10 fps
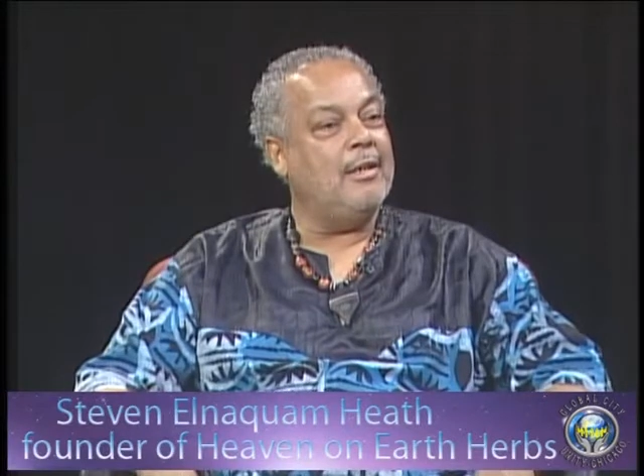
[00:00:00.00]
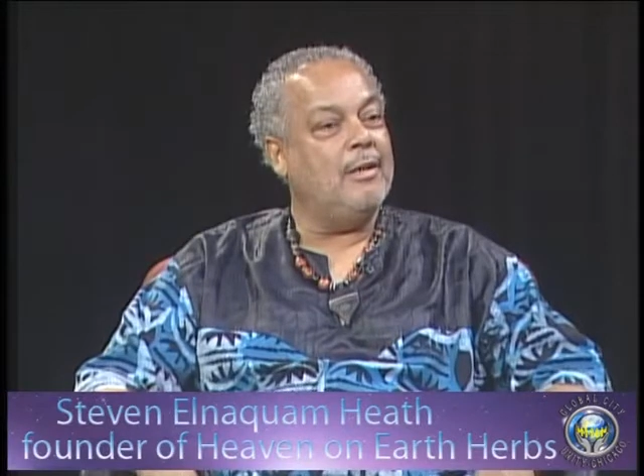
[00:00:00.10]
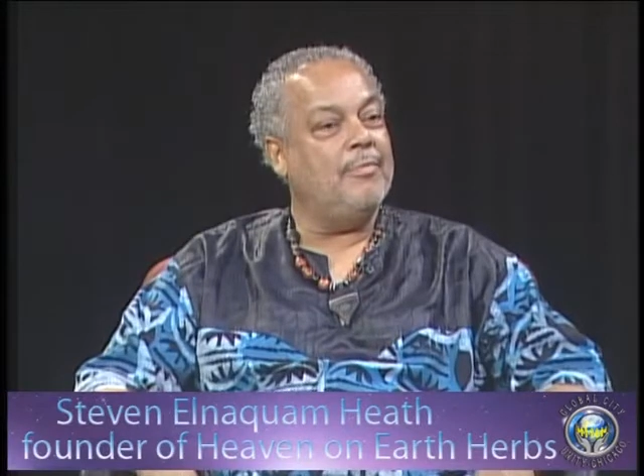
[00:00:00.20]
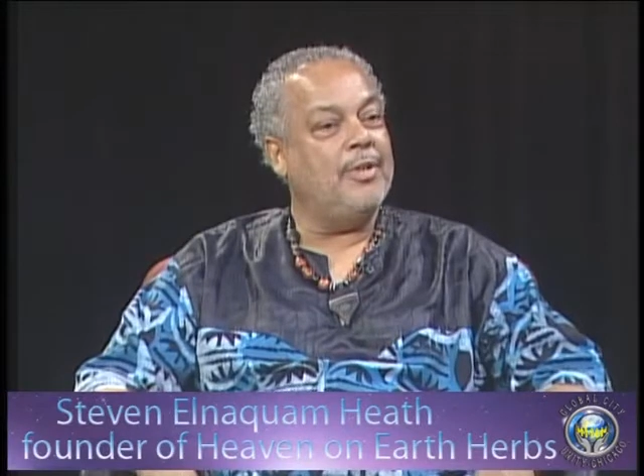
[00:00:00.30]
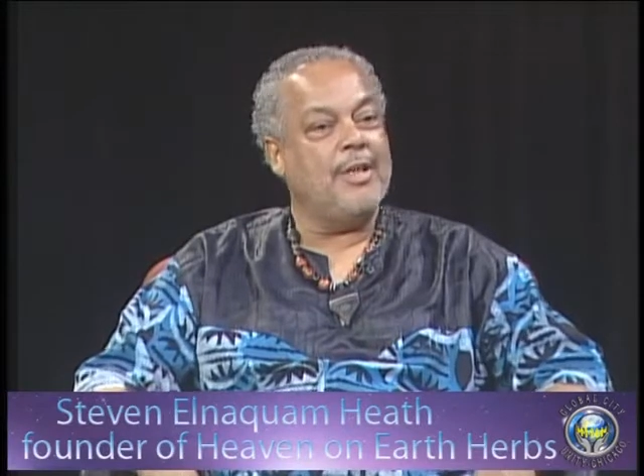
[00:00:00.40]

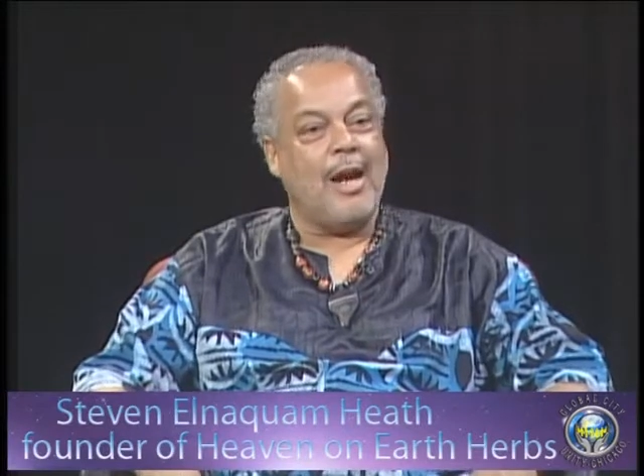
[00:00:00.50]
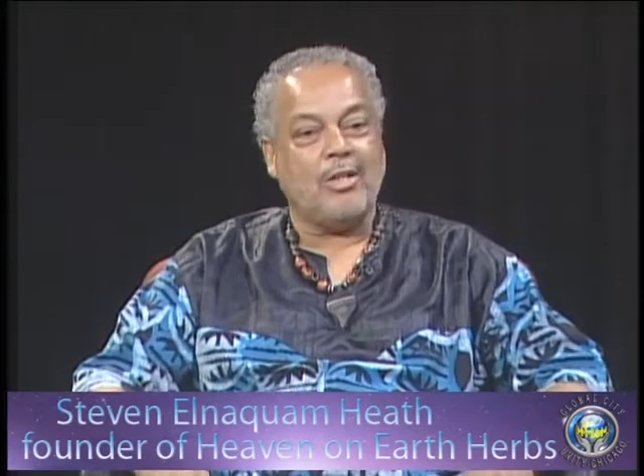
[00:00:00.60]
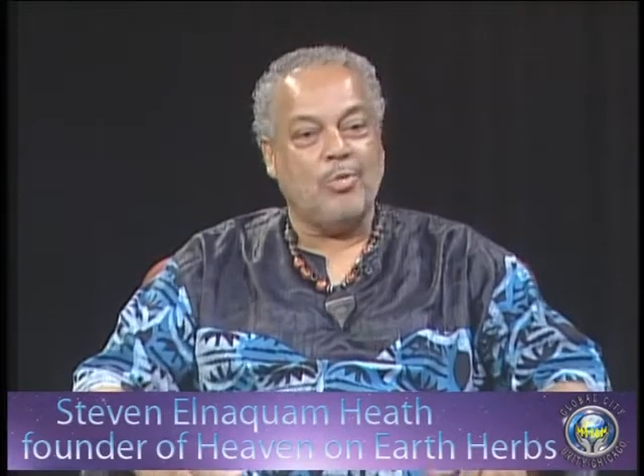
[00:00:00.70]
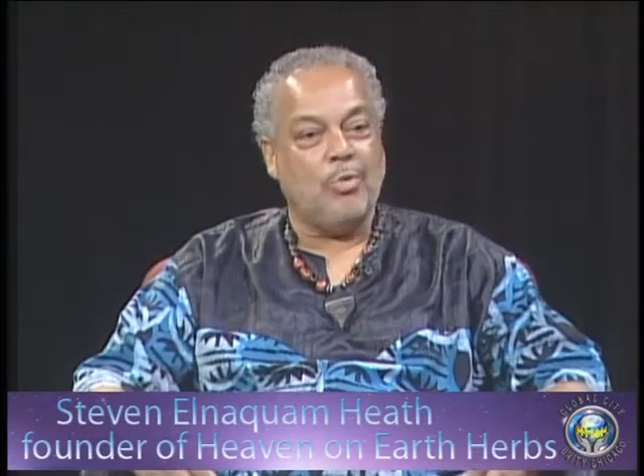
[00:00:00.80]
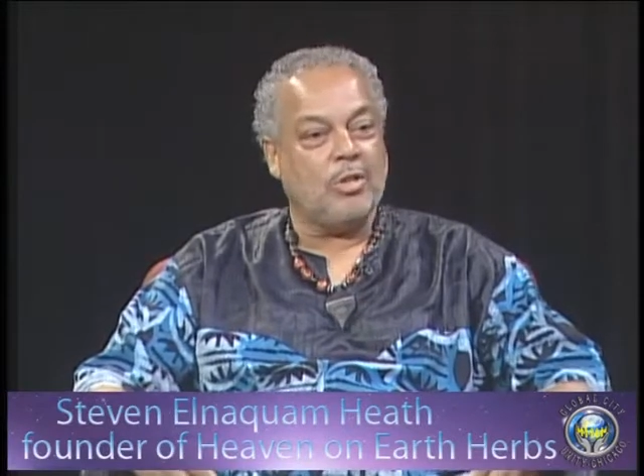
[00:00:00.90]
the
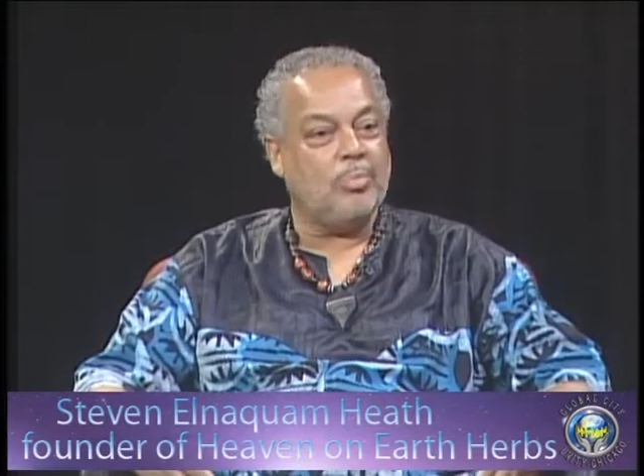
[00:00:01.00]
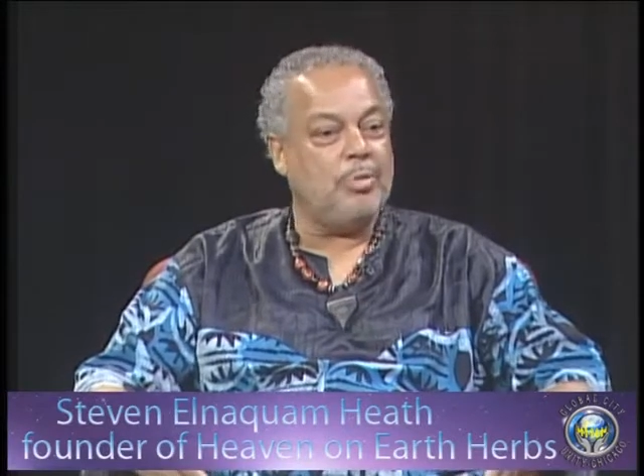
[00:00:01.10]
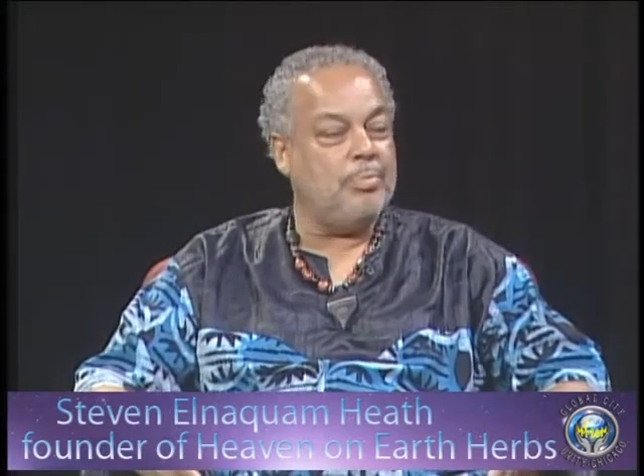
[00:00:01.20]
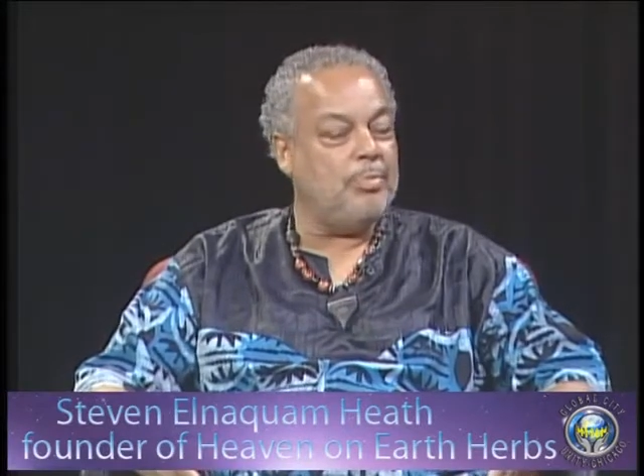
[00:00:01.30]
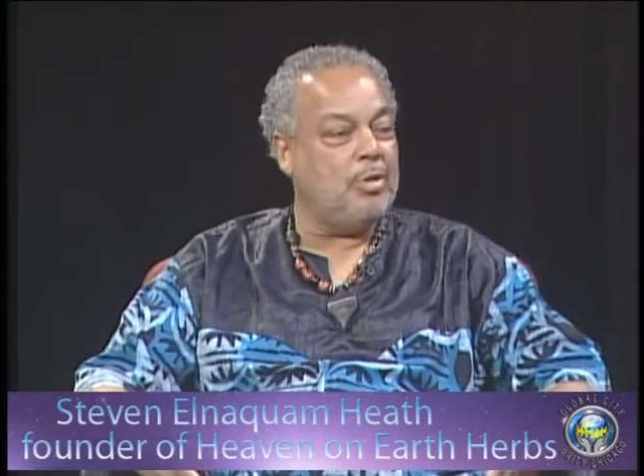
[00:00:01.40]
doctor wanted to
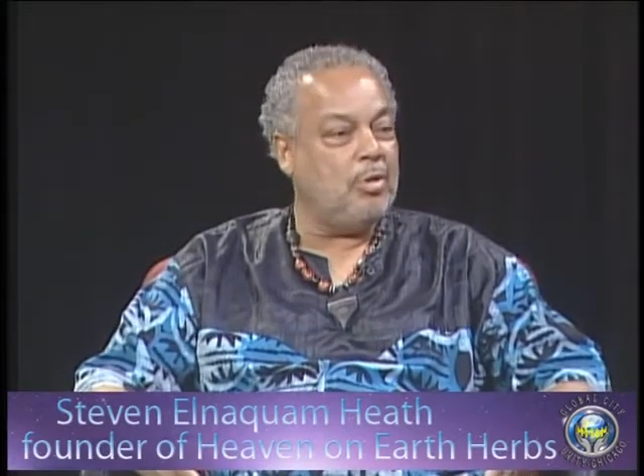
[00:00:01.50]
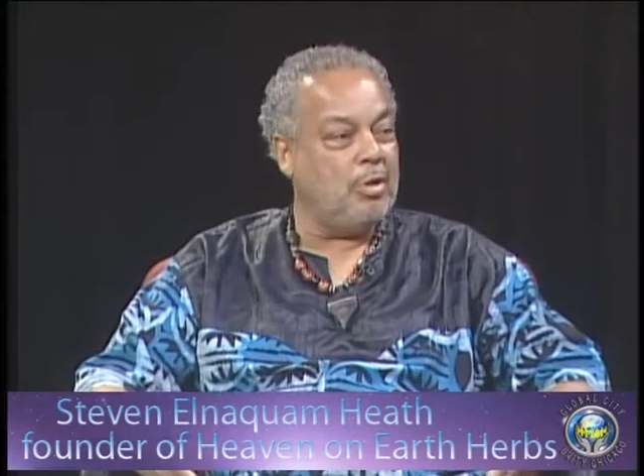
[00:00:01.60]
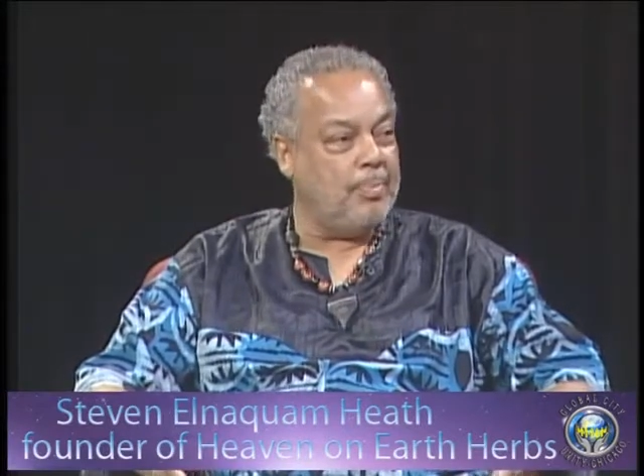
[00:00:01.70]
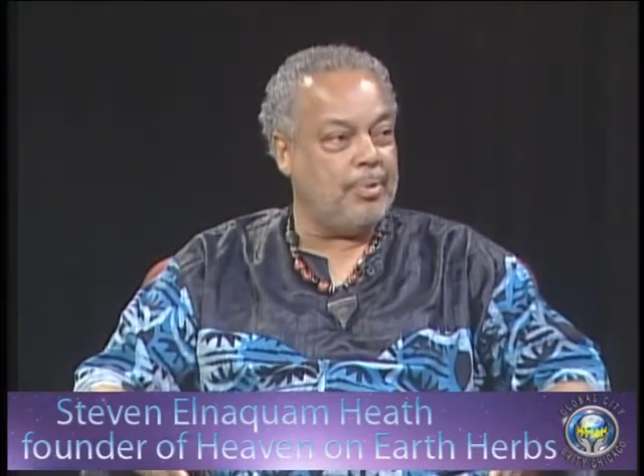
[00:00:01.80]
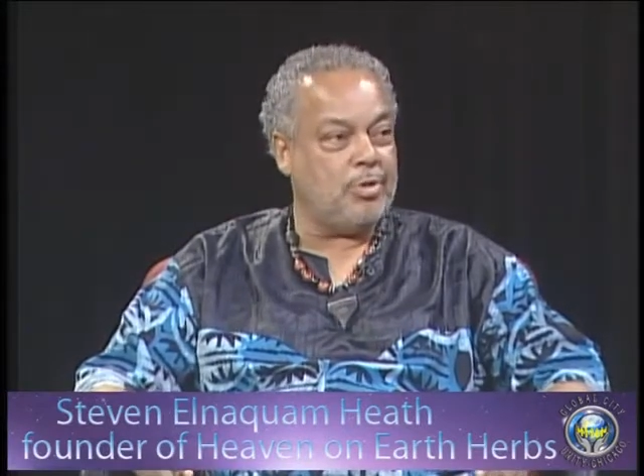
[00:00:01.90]
put me on
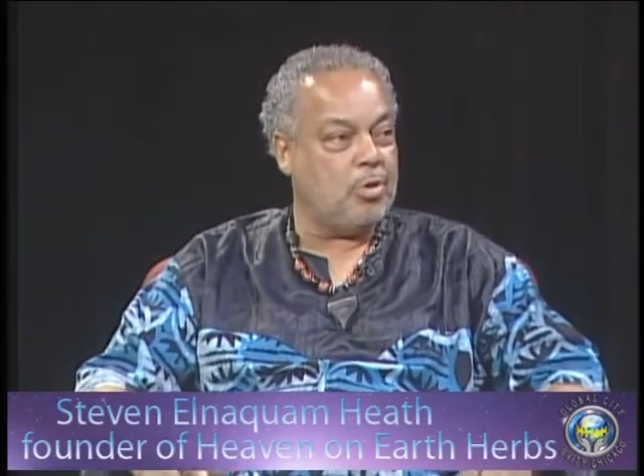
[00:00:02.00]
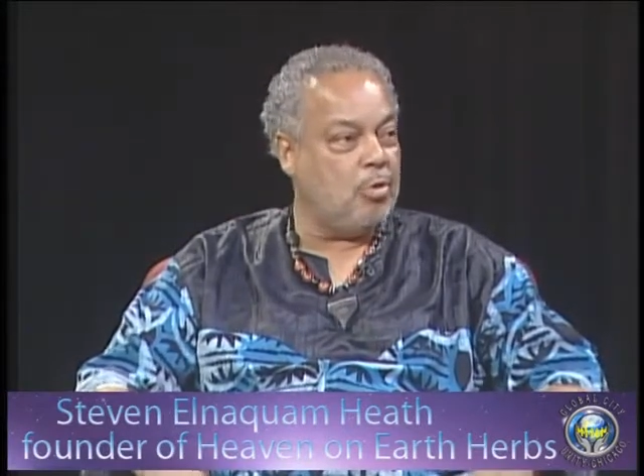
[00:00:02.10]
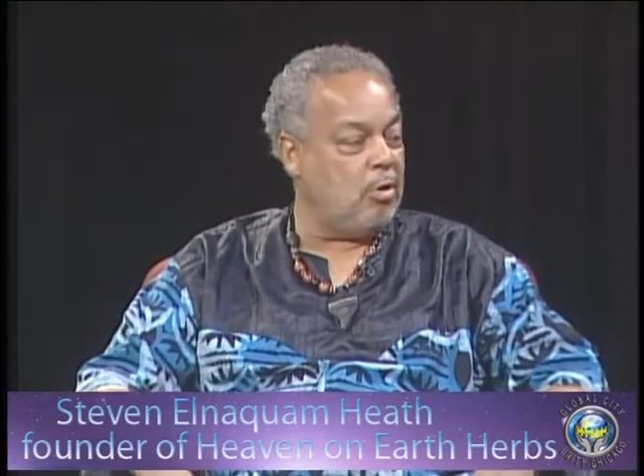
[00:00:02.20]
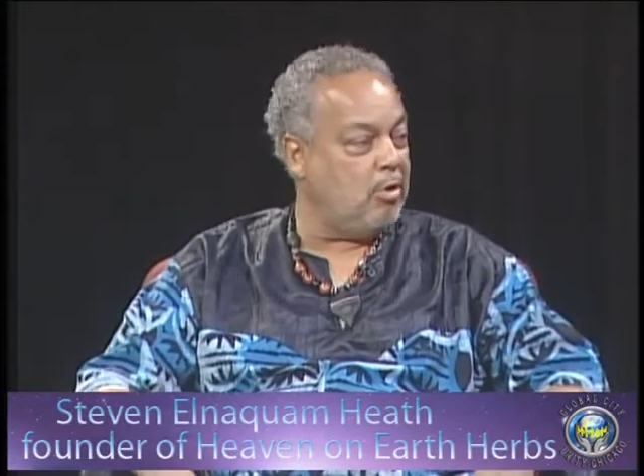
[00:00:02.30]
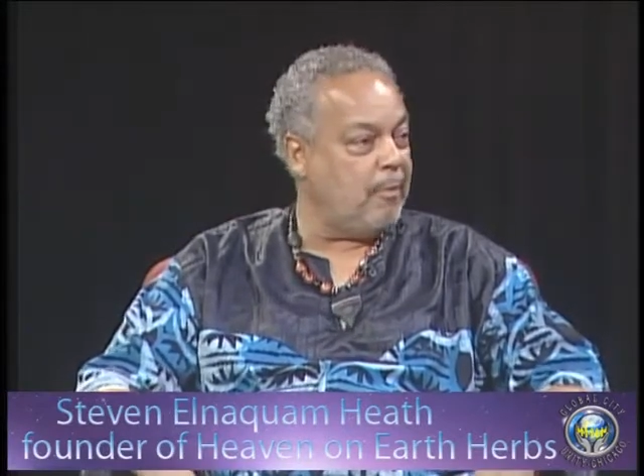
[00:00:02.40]

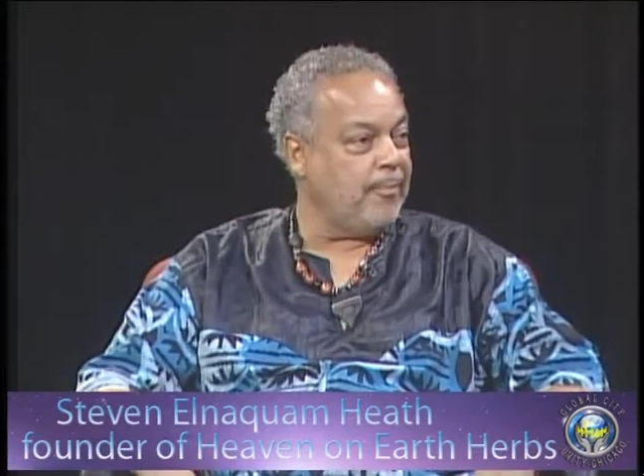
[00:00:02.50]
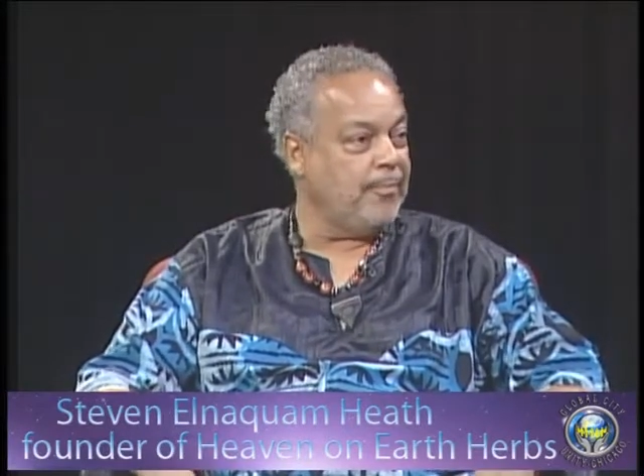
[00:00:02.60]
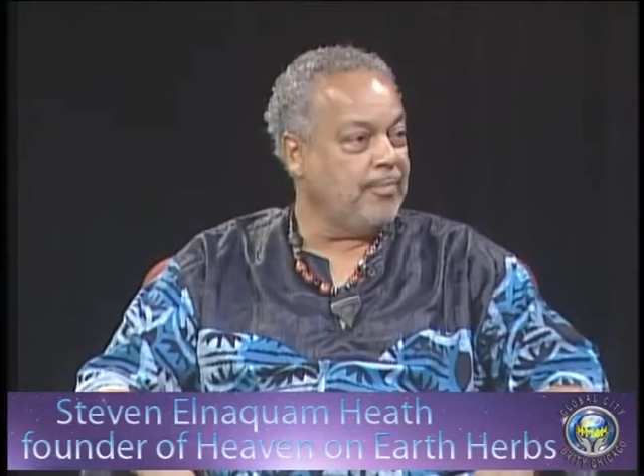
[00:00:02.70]
Lipitor